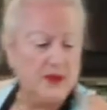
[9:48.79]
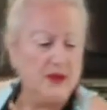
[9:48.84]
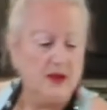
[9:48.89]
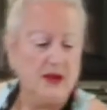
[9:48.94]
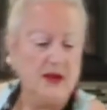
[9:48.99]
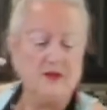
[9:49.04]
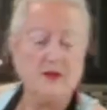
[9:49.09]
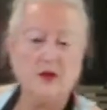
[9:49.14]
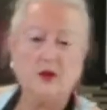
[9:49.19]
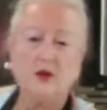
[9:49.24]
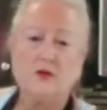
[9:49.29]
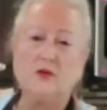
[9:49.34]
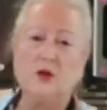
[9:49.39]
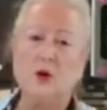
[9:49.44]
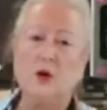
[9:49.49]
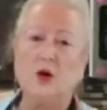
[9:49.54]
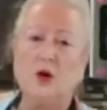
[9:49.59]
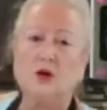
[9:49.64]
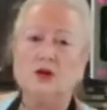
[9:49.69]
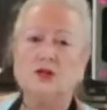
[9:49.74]
And then, of
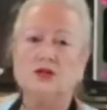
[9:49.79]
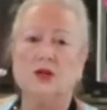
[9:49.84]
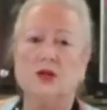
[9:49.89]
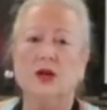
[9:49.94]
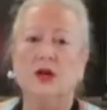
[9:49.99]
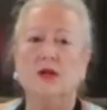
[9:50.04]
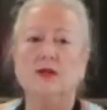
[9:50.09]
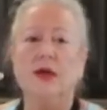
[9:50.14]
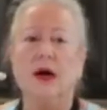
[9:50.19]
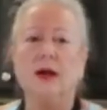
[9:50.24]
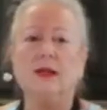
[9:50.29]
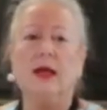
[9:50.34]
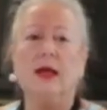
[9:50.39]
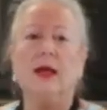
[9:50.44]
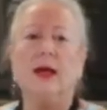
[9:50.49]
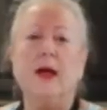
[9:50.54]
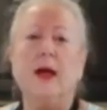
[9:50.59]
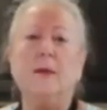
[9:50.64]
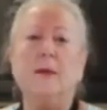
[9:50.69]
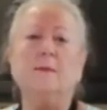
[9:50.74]
course, the
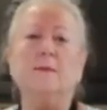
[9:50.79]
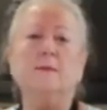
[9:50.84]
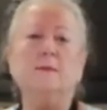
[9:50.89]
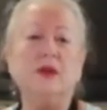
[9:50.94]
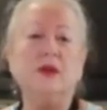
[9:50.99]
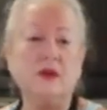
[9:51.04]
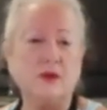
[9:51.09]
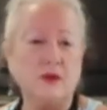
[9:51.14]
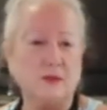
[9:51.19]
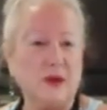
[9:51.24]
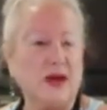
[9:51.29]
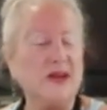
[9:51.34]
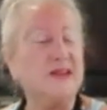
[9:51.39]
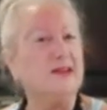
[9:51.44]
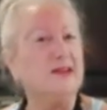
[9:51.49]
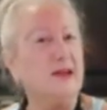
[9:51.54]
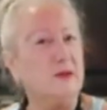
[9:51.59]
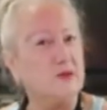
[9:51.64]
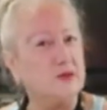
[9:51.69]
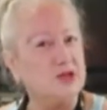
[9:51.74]
mirin. I can
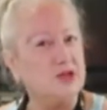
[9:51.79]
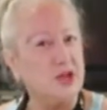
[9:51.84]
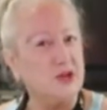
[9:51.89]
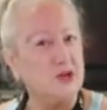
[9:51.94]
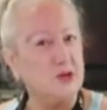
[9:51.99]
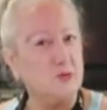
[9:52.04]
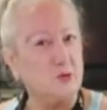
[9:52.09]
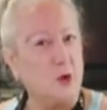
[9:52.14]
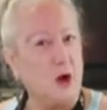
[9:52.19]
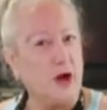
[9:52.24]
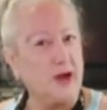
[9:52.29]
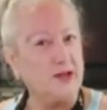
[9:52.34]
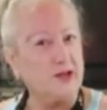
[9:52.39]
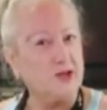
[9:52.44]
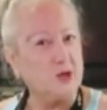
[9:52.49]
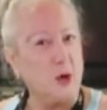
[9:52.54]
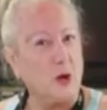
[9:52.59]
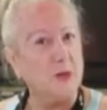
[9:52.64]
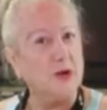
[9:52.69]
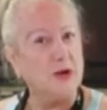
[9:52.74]
never say it right,
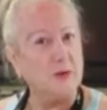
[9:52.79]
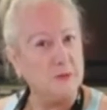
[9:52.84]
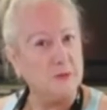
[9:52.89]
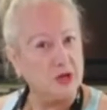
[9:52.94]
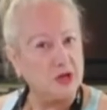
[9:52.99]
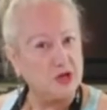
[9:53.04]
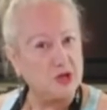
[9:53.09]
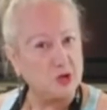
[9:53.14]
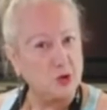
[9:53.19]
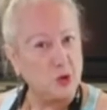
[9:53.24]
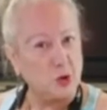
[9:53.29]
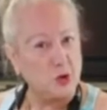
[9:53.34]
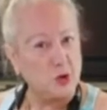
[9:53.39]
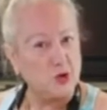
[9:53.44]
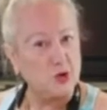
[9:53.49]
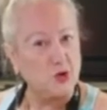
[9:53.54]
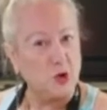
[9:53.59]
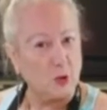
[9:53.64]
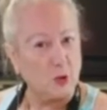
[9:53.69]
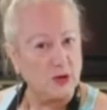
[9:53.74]
so I want to make sure
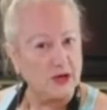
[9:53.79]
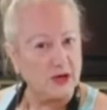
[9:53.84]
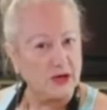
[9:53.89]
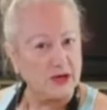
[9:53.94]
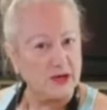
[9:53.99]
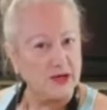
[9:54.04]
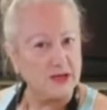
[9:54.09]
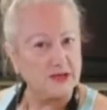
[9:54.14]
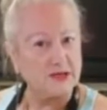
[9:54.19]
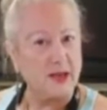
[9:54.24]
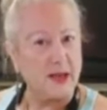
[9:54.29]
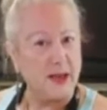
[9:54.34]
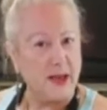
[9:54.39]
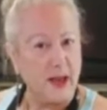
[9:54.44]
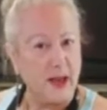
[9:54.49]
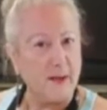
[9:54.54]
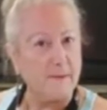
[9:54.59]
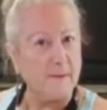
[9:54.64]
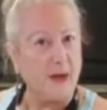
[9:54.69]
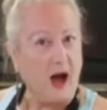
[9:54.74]
you know what it is.
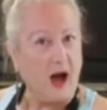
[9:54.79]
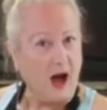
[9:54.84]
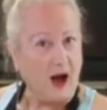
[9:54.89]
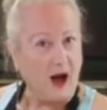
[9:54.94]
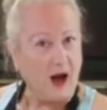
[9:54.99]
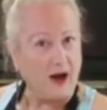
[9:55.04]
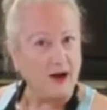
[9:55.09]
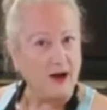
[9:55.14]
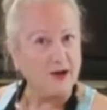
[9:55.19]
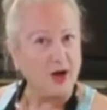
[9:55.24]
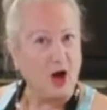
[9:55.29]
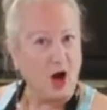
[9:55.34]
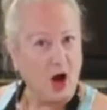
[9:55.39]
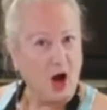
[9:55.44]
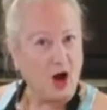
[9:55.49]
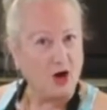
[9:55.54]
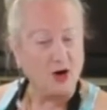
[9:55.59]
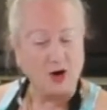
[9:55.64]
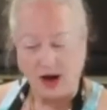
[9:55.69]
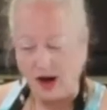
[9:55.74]

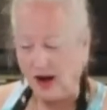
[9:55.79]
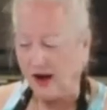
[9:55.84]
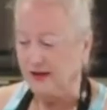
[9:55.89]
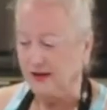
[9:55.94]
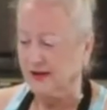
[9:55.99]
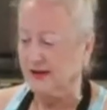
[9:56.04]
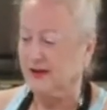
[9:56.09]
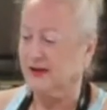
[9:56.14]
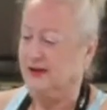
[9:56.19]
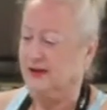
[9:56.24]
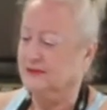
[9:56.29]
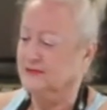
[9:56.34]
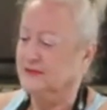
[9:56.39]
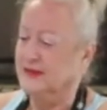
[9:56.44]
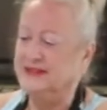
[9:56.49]
M-I-R-I-N.